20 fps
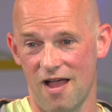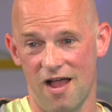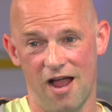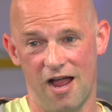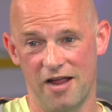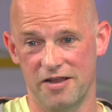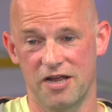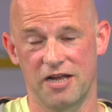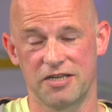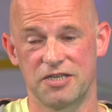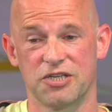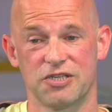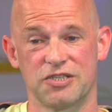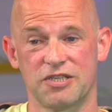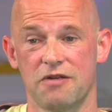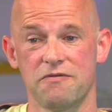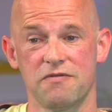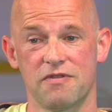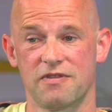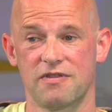I just
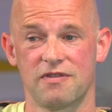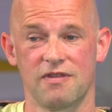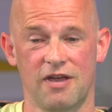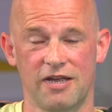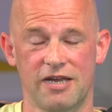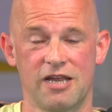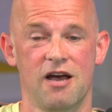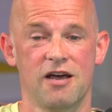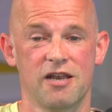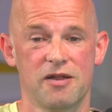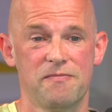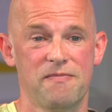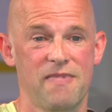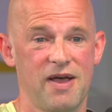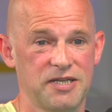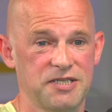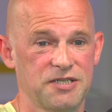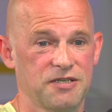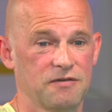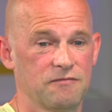don't. I can't
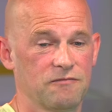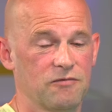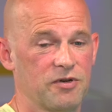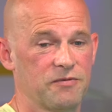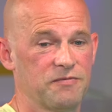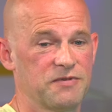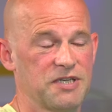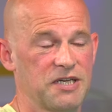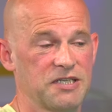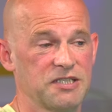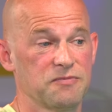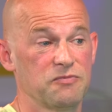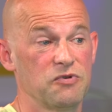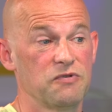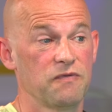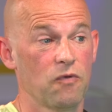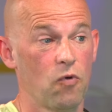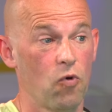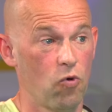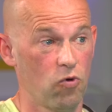imagine what it would take to
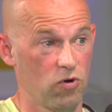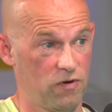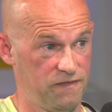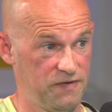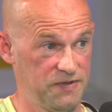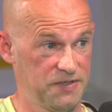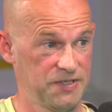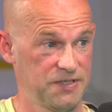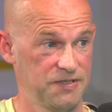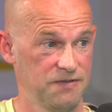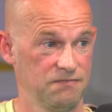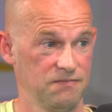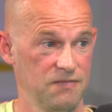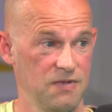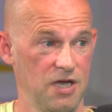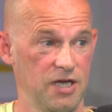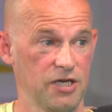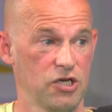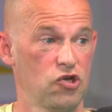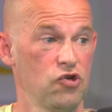move all of us.
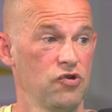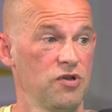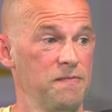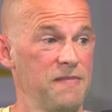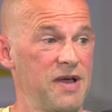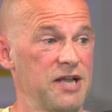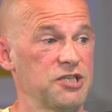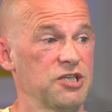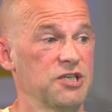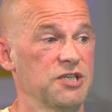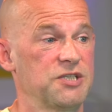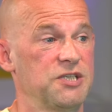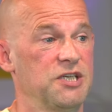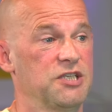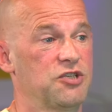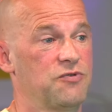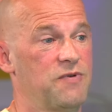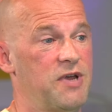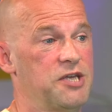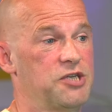I could imagine a
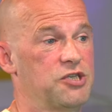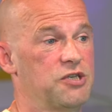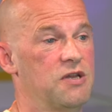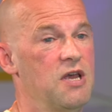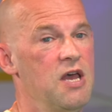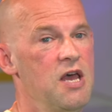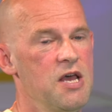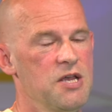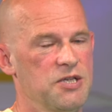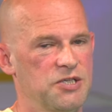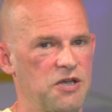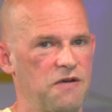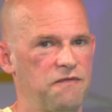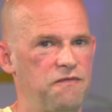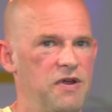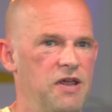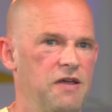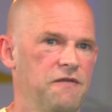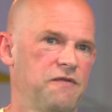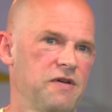situation. So
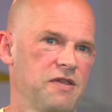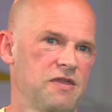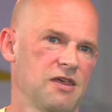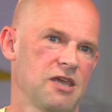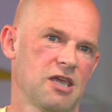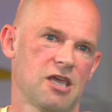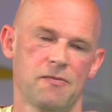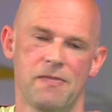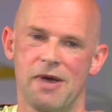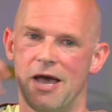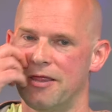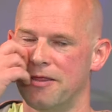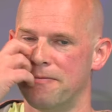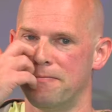if we think about the